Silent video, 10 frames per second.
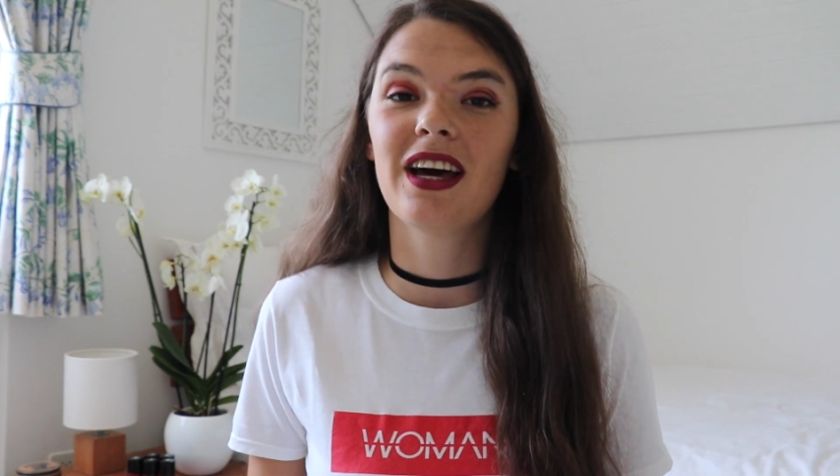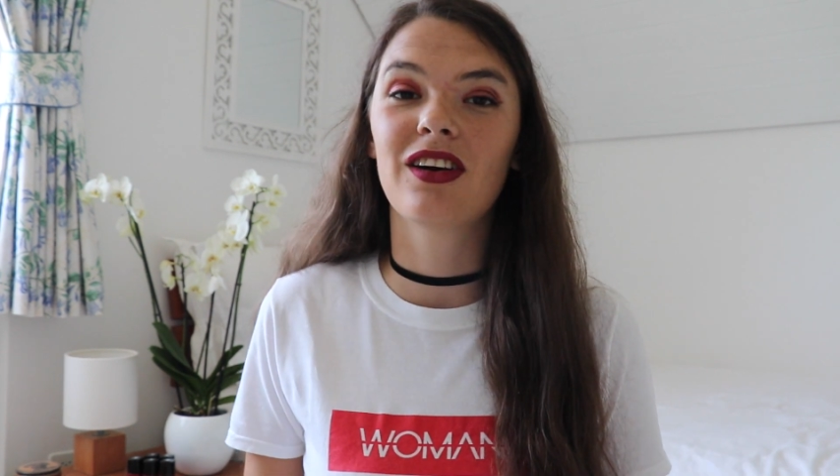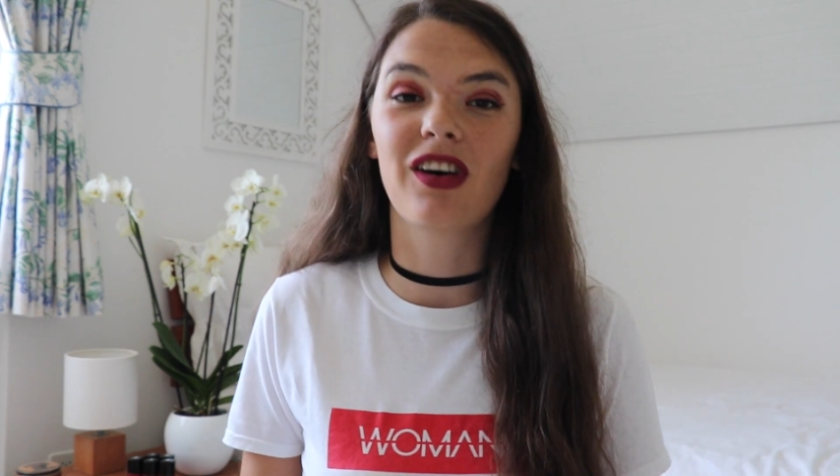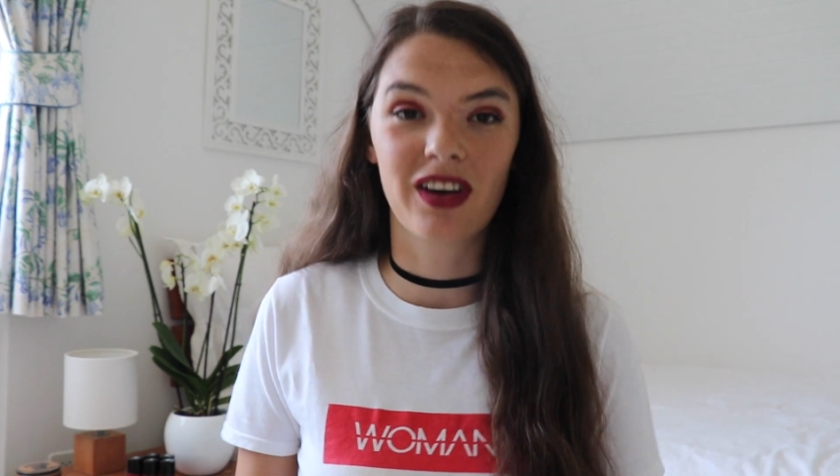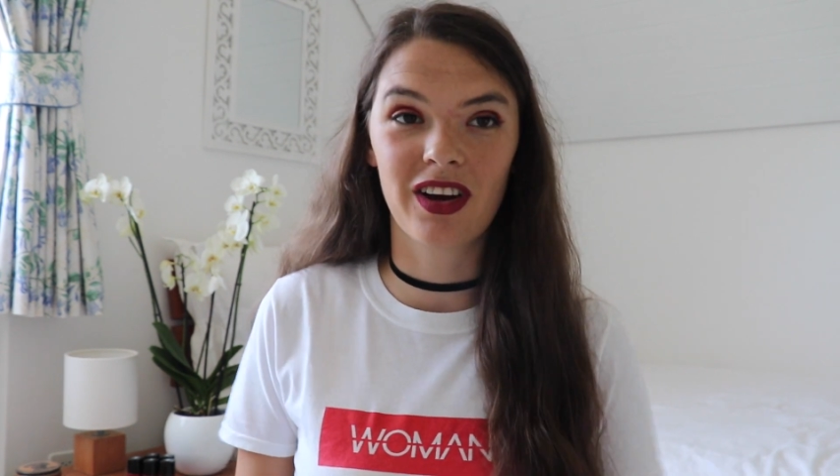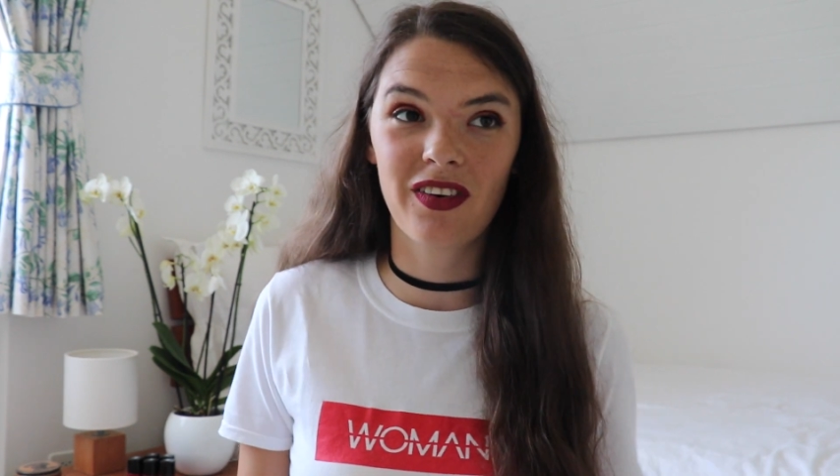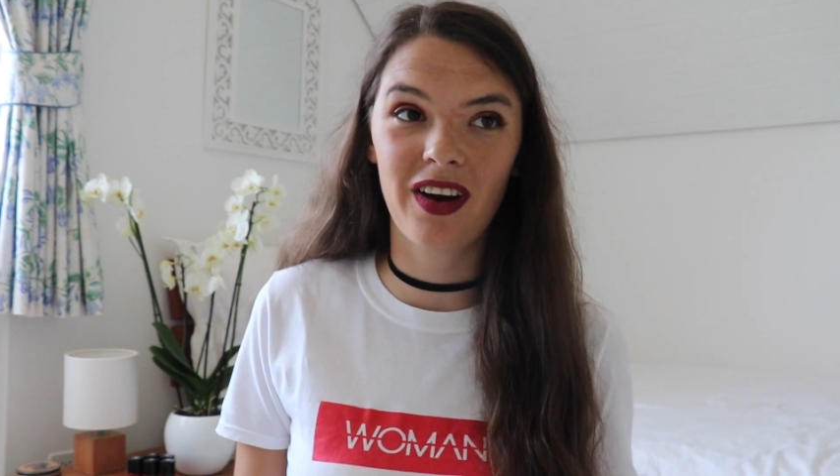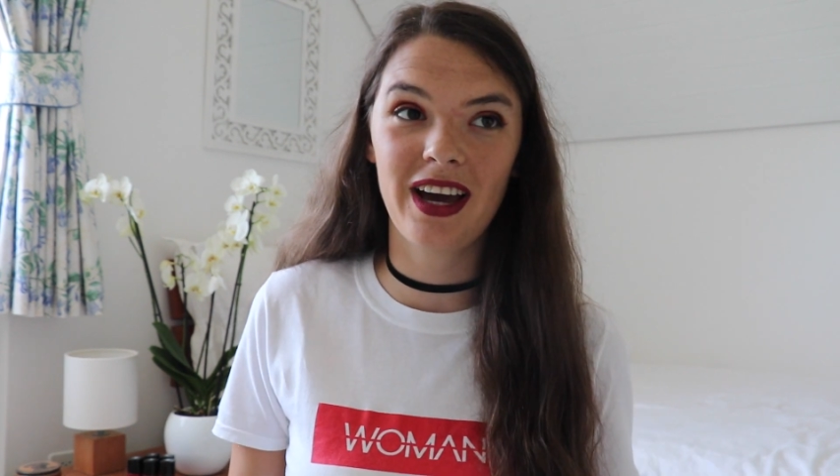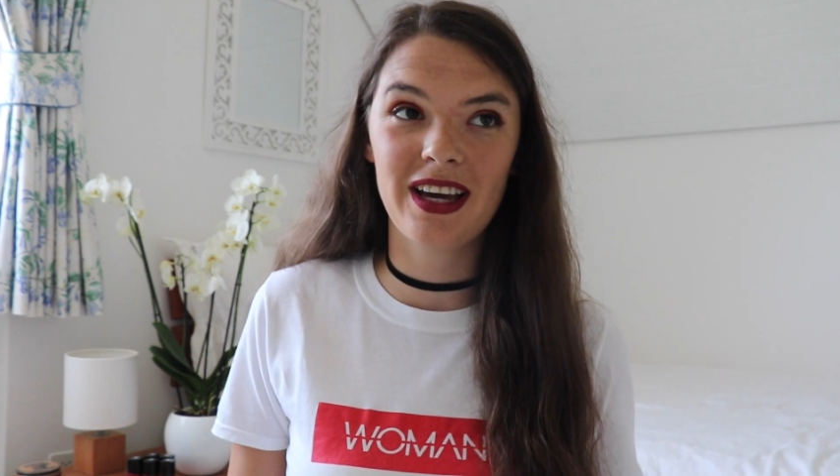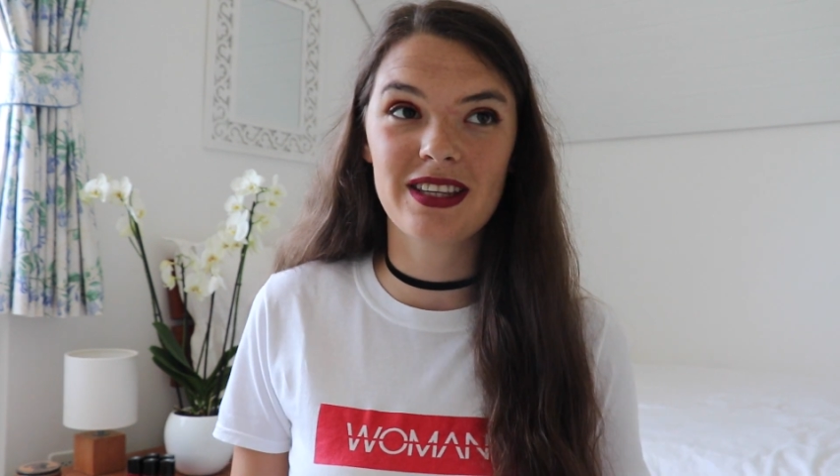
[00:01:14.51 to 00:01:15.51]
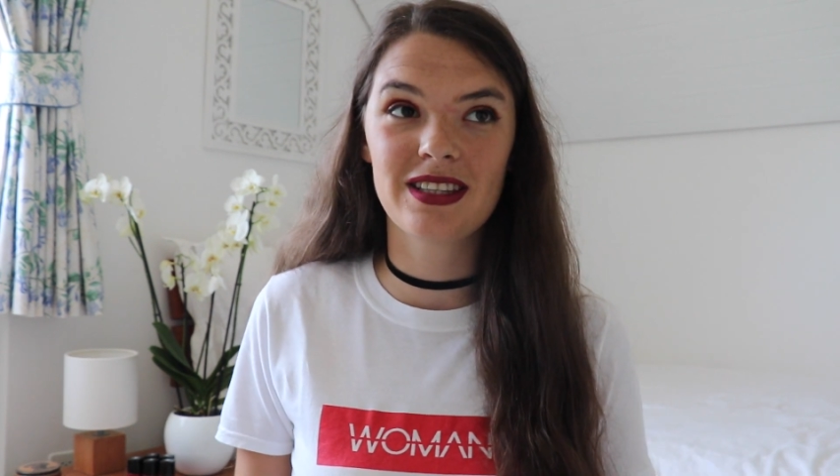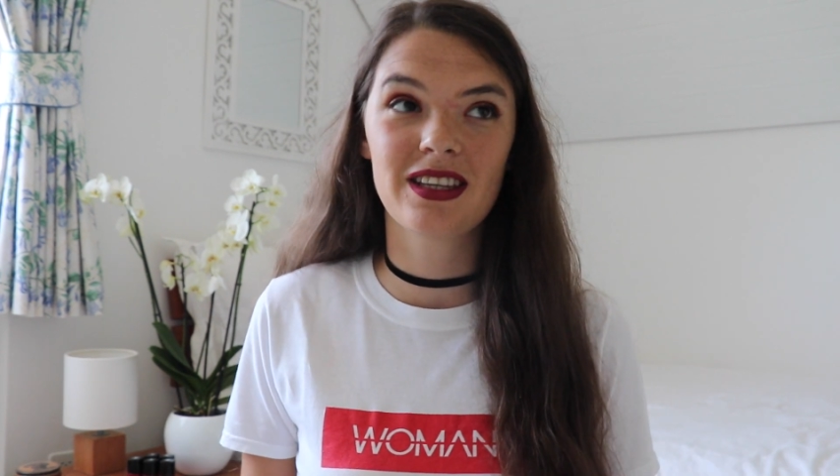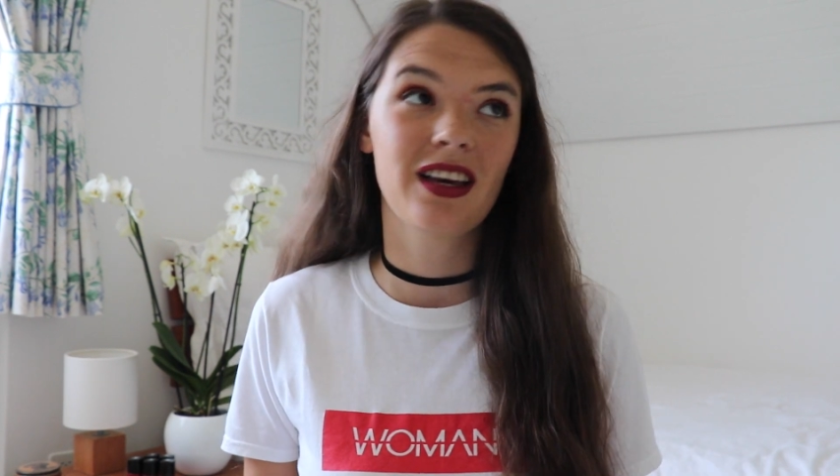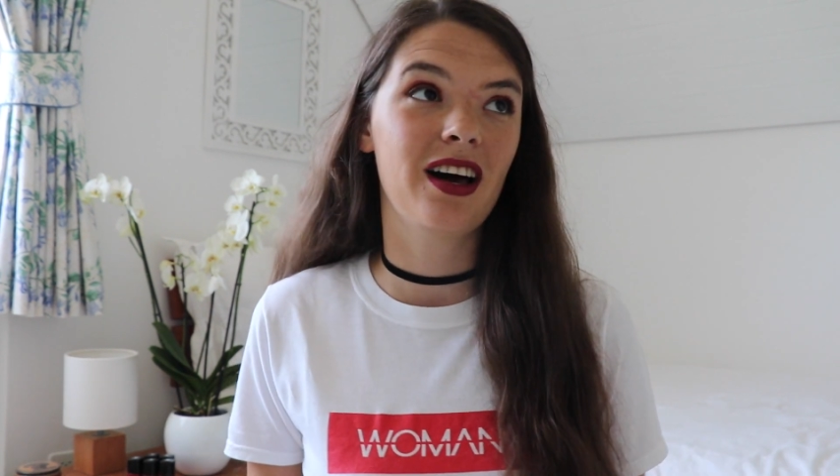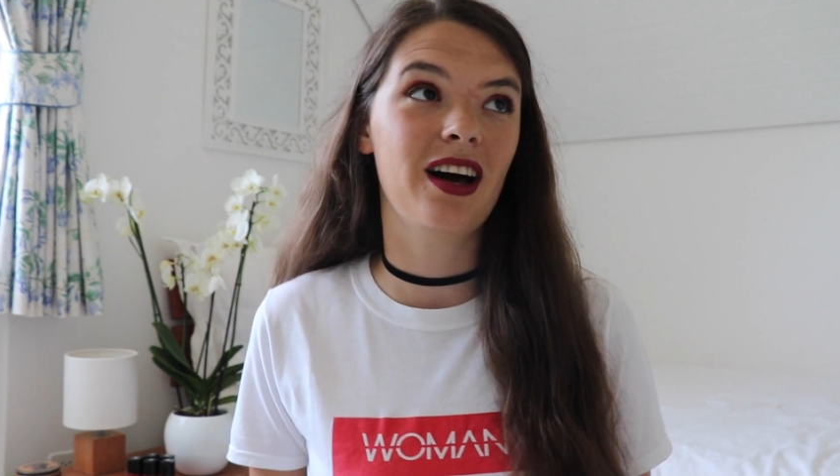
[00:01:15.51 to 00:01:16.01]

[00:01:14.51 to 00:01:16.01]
got good grades.